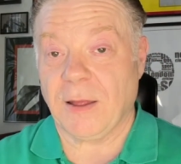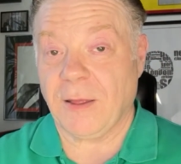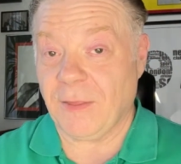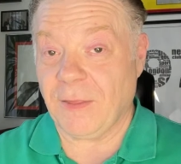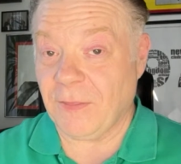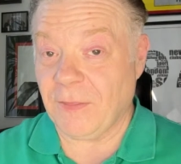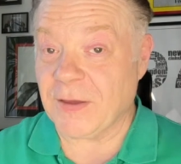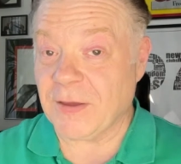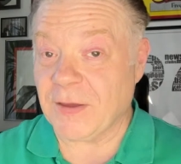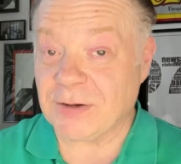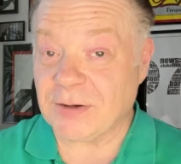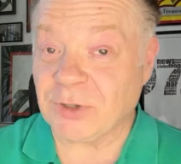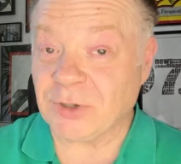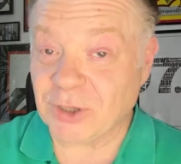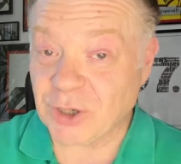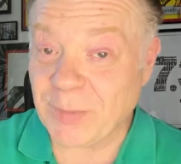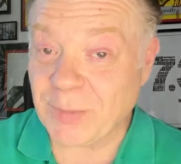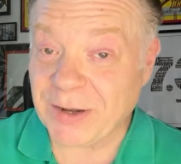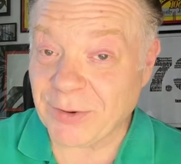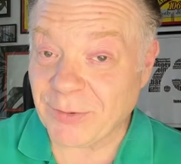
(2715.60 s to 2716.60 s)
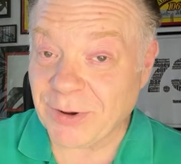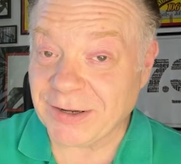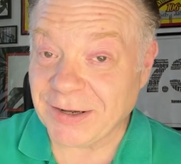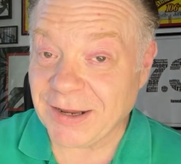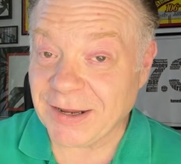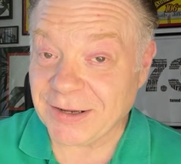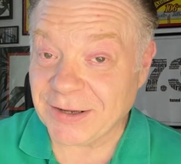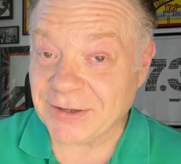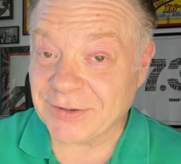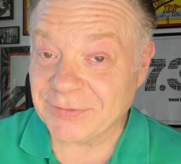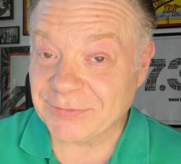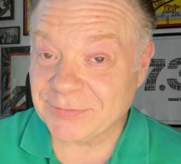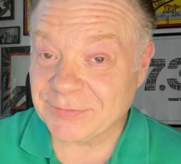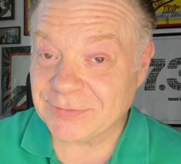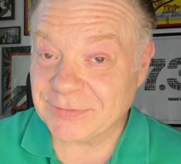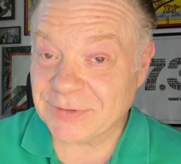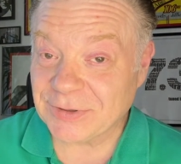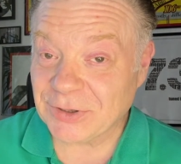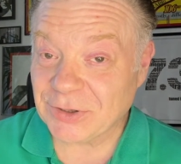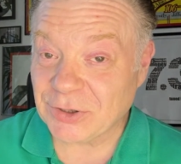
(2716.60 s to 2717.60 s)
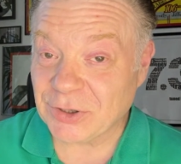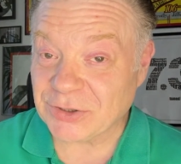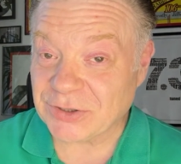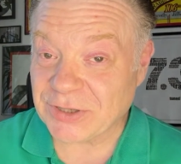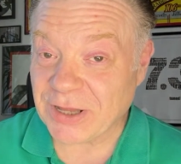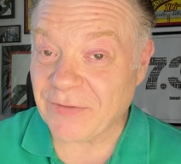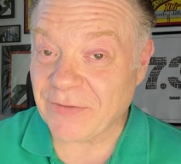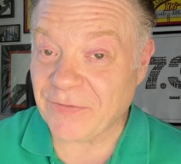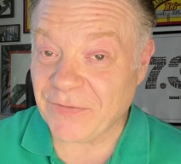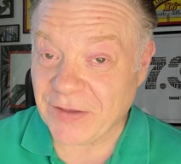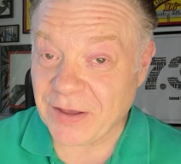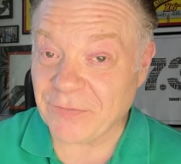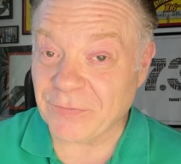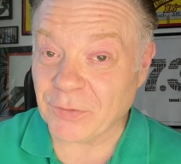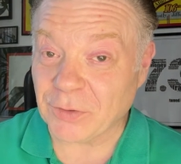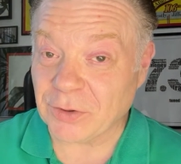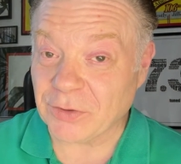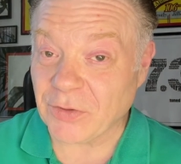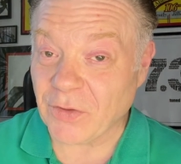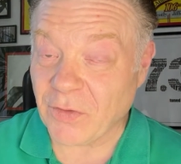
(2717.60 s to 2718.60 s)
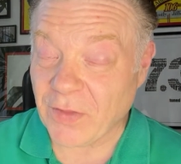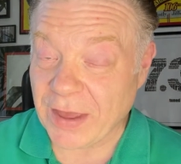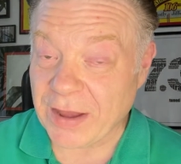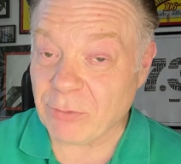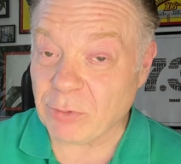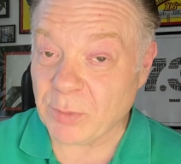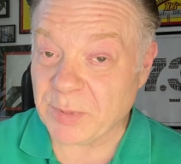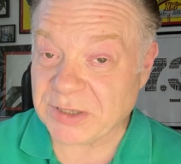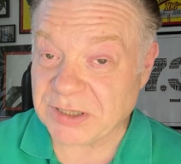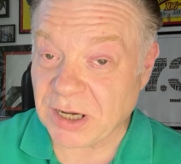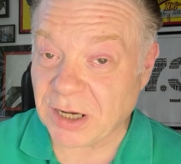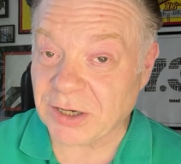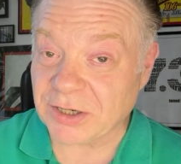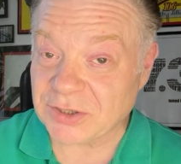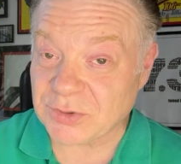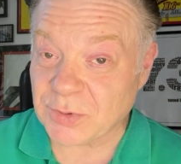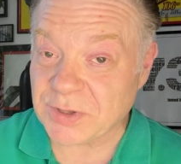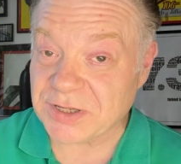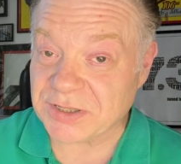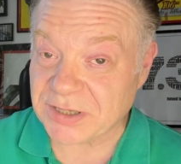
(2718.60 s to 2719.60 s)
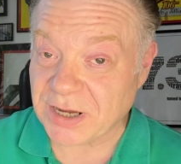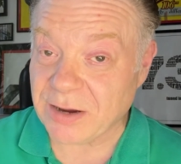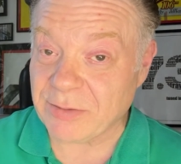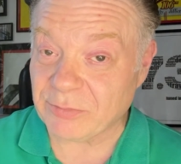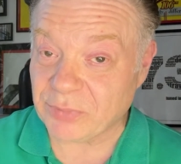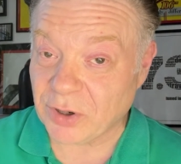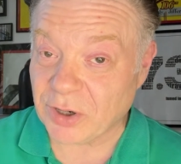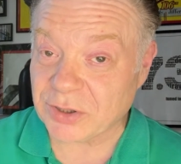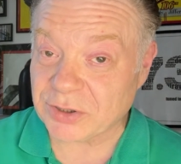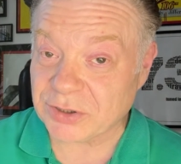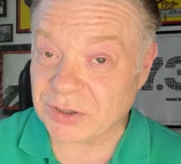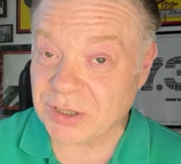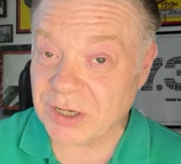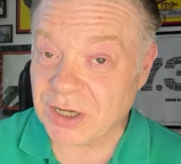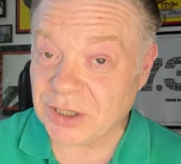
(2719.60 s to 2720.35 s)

they don't want to come anywhere near you because they're fearful that they will be tarnished with the same brush.